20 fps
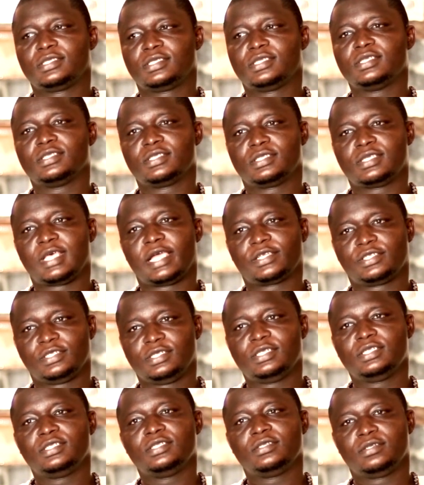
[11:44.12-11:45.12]
this has
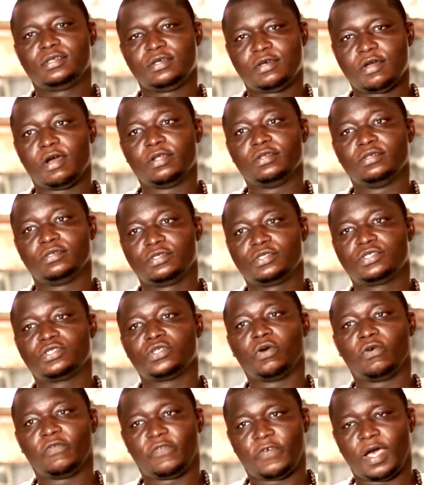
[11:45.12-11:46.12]
actually gone
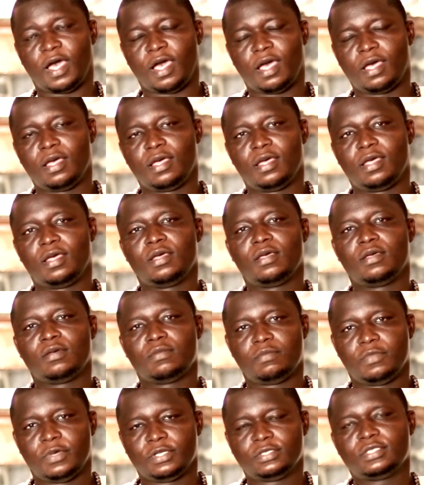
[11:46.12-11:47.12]
so far.
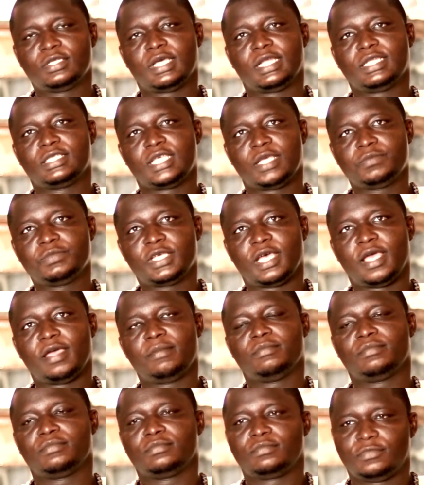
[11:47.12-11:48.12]
But at the same
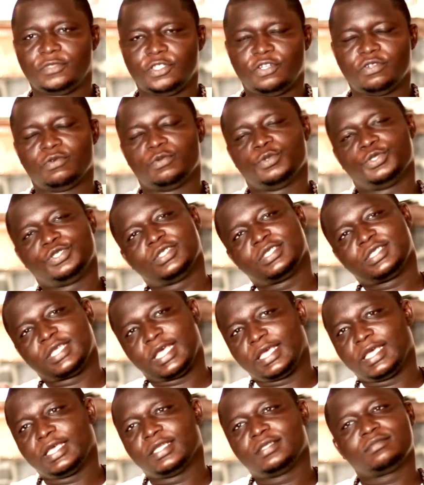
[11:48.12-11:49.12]
time, you know, we'll
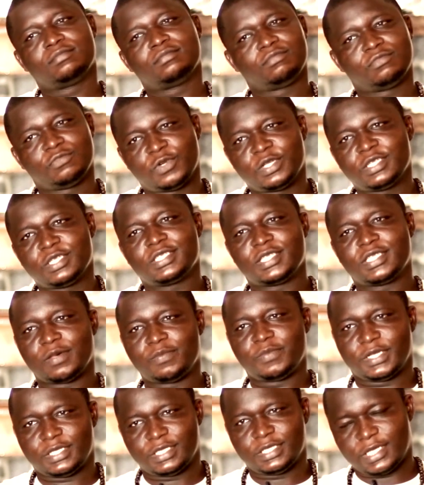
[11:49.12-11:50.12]
just take it one
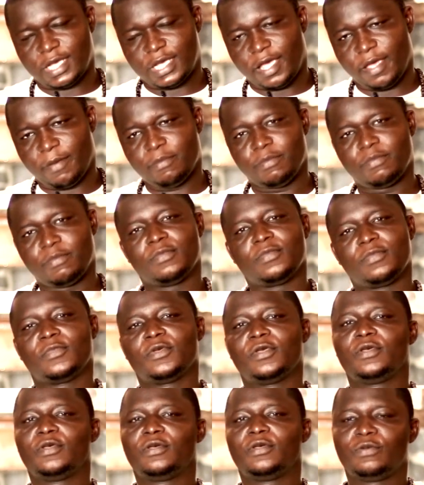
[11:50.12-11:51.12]
step at a time.
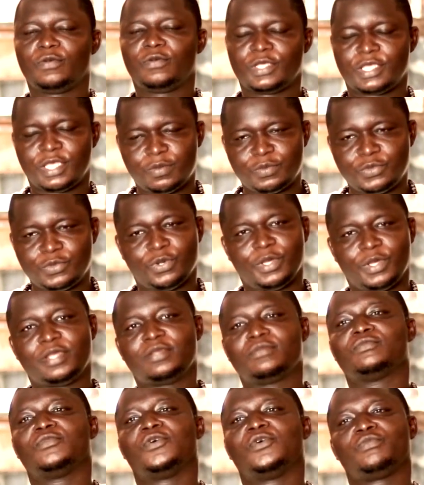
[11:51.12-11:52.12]
We'll keep
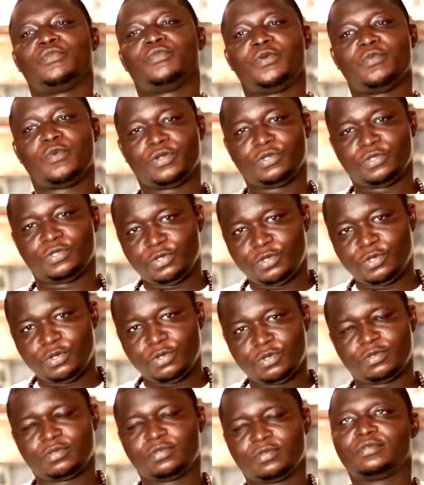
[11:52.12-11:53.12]
doing what we want to
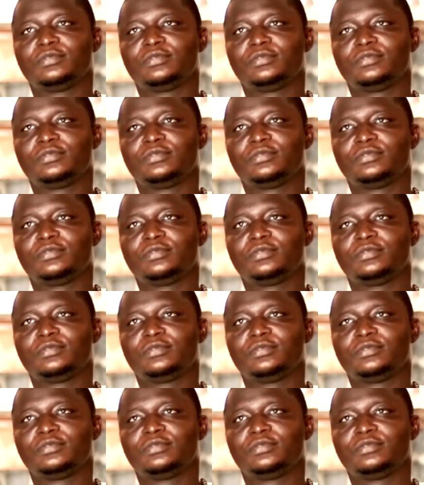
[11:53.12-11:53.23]
do,